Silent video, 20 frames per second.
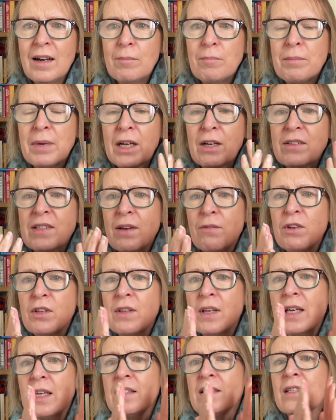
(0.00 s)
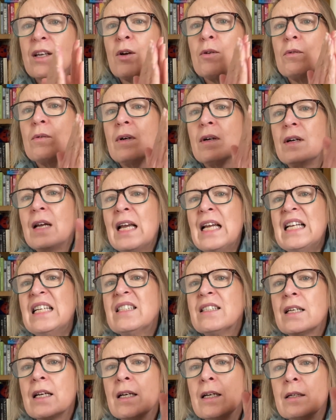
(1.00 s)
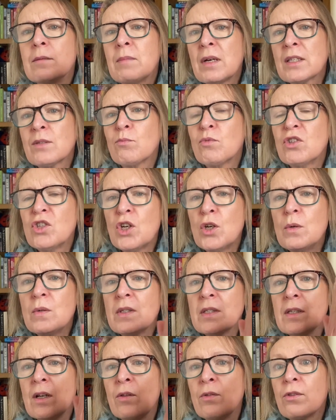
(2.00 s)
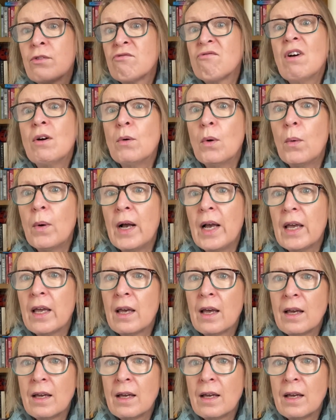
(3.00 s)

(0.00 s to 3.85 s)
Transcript: because everything is so easy and mass produced and throwaway.